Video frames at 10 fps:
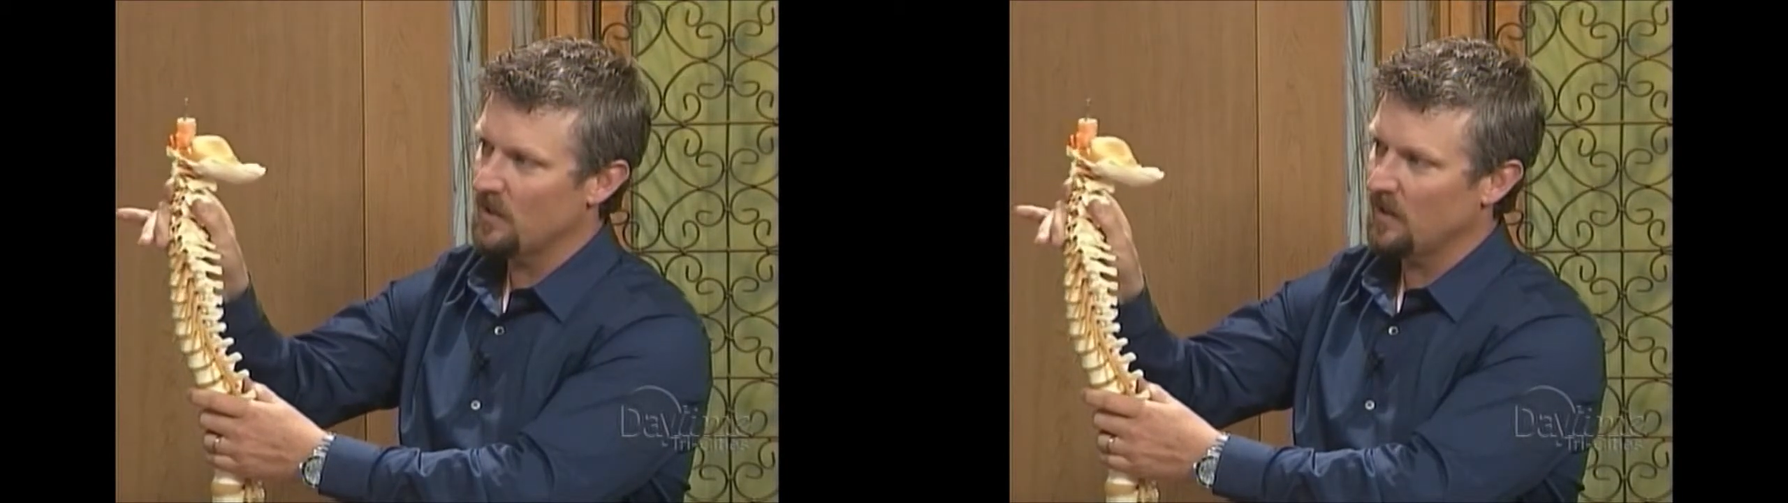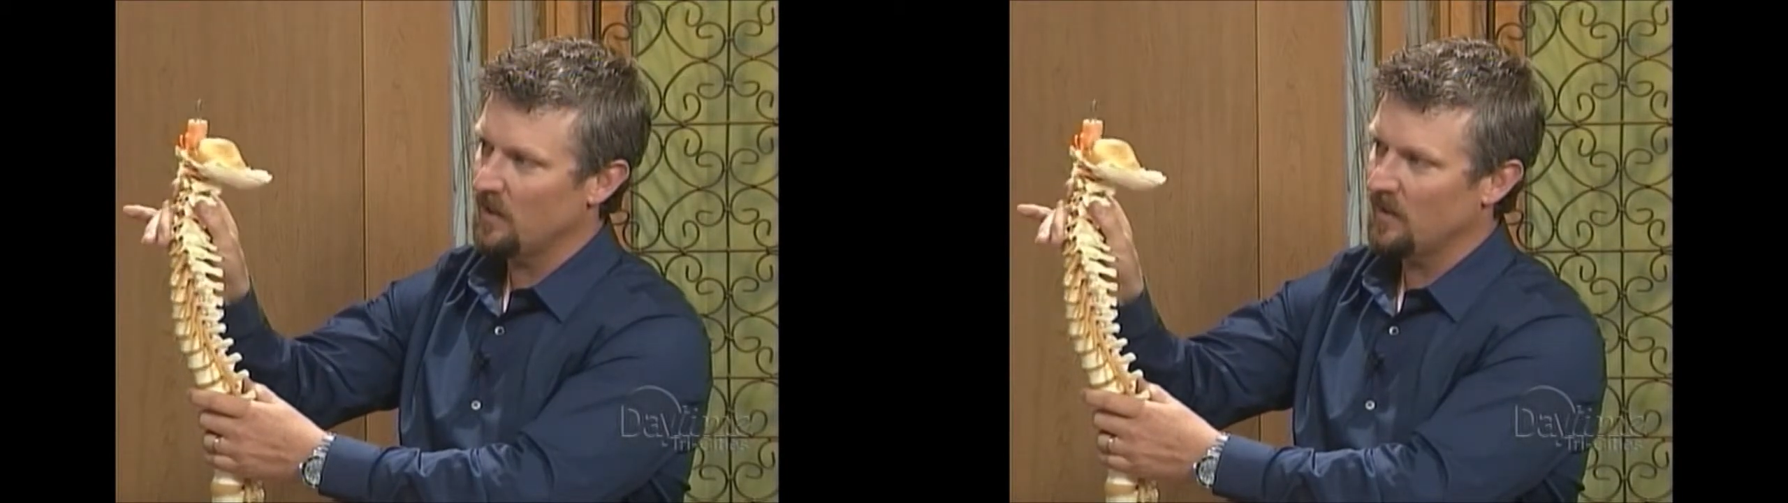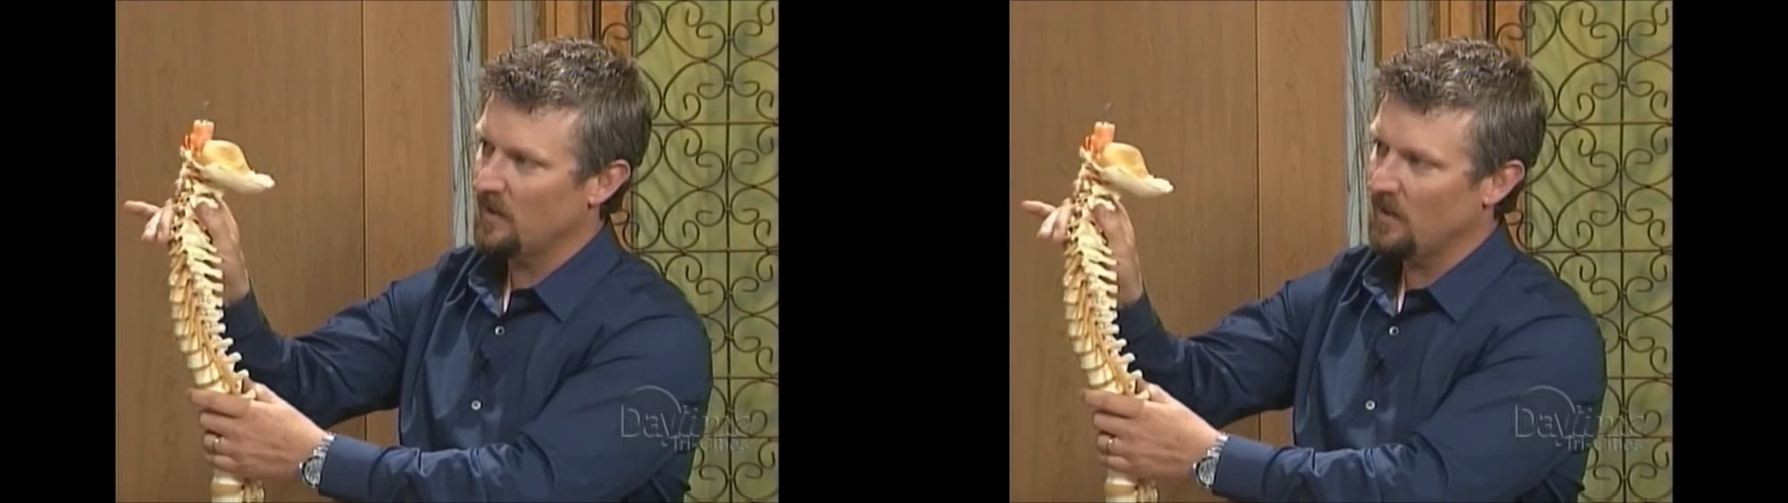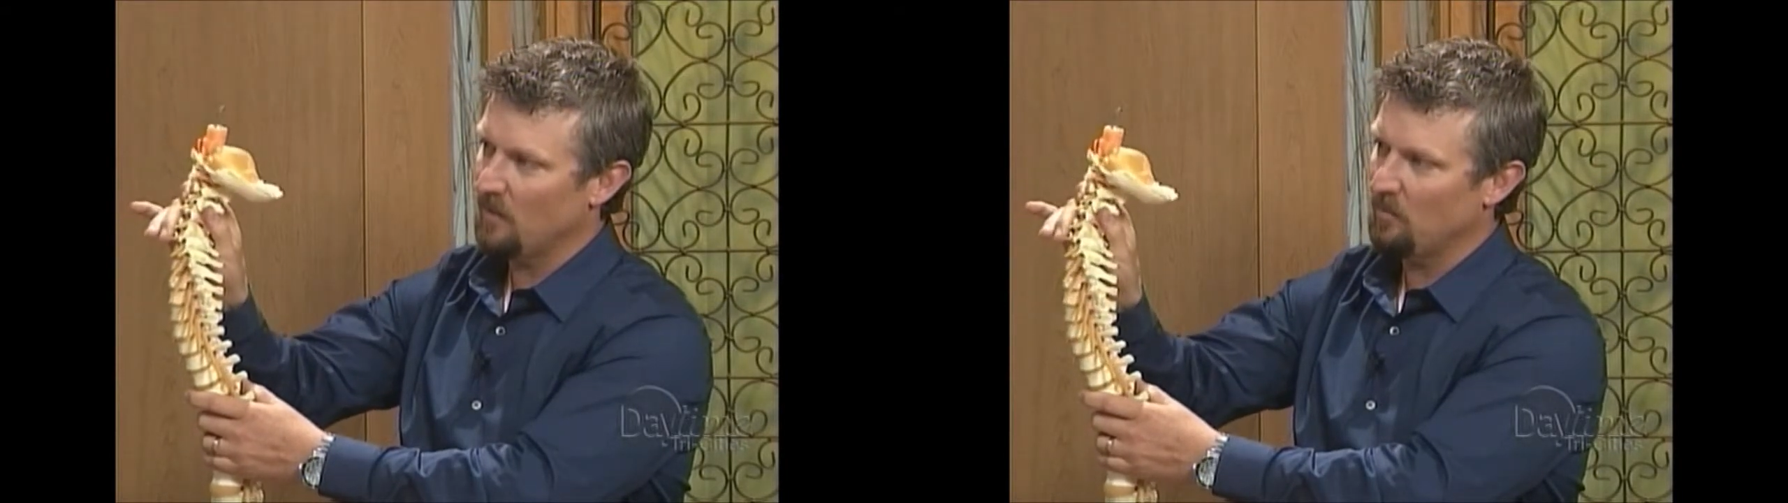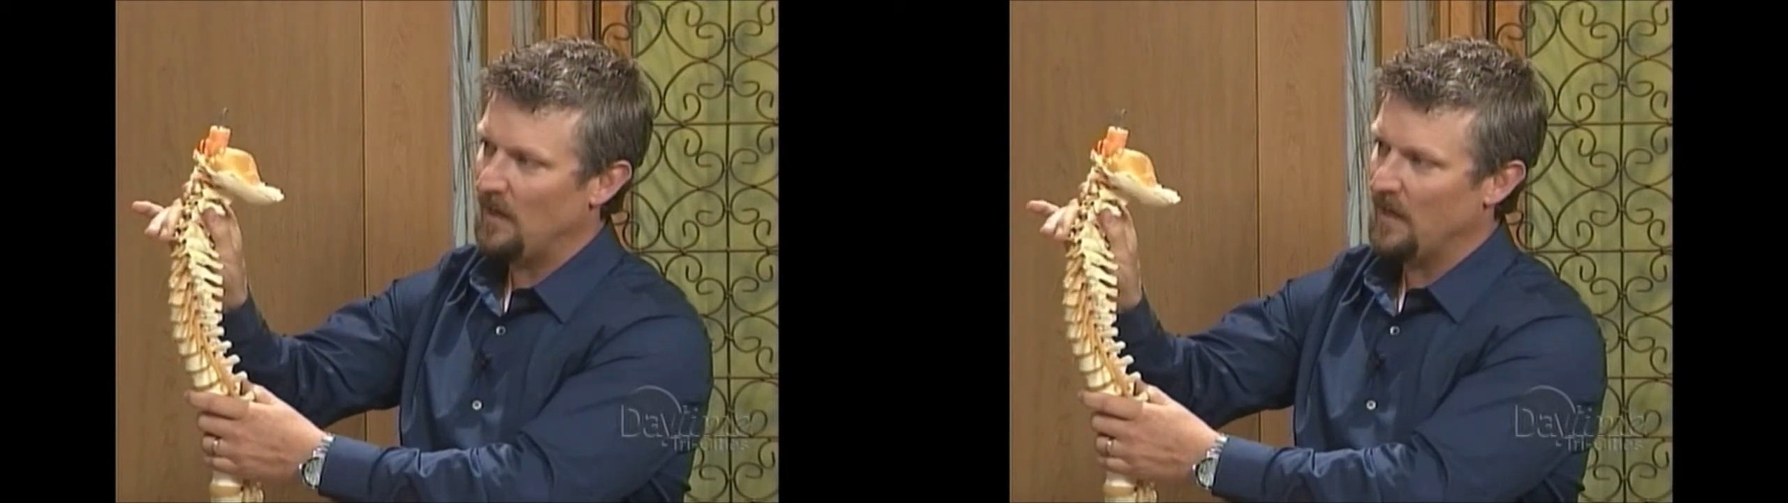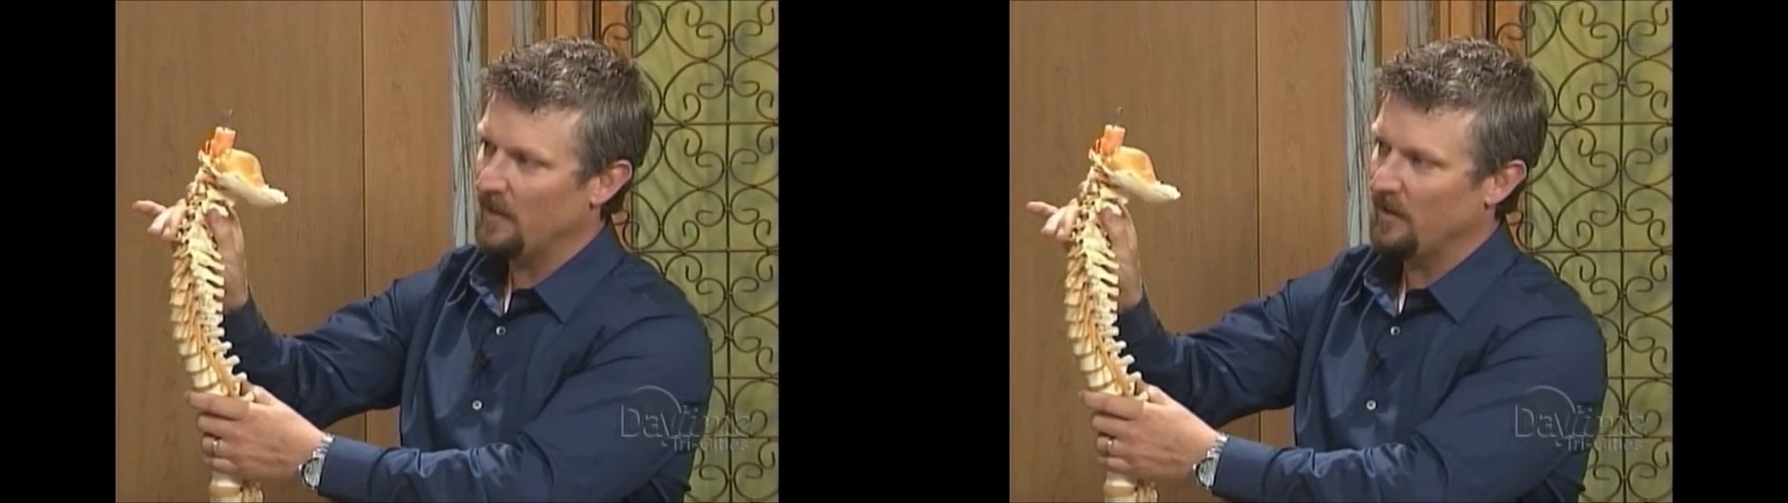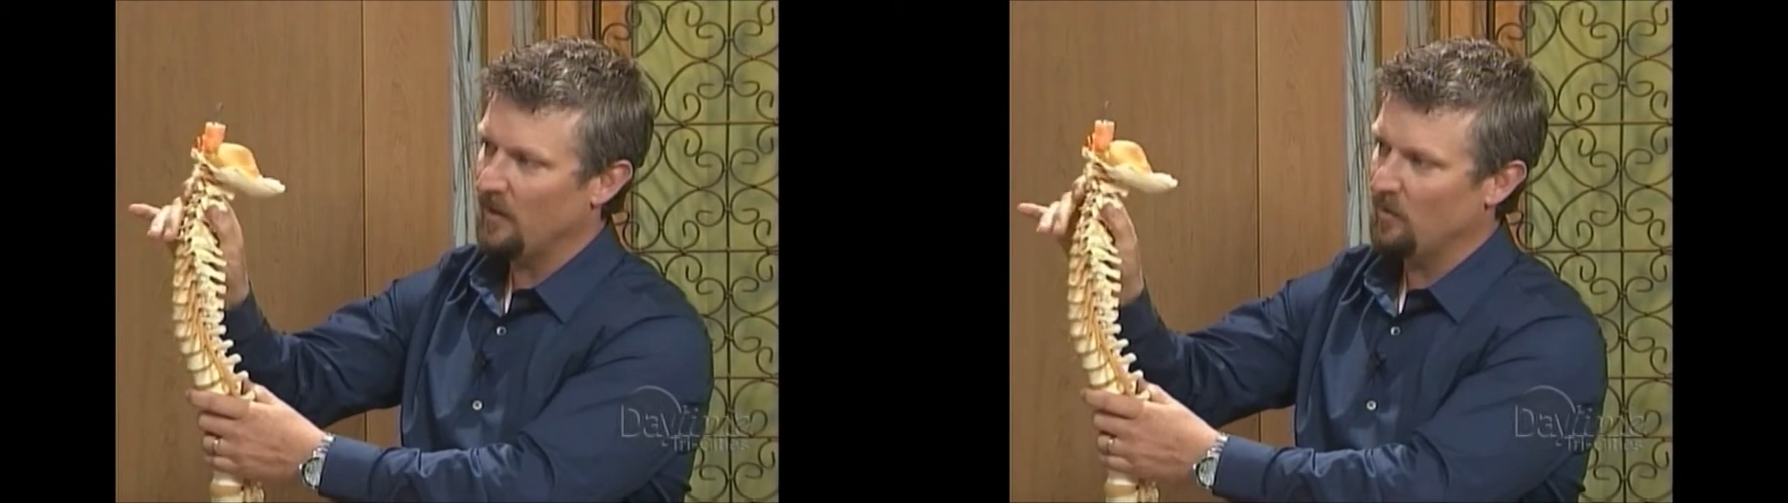and it can kind of bind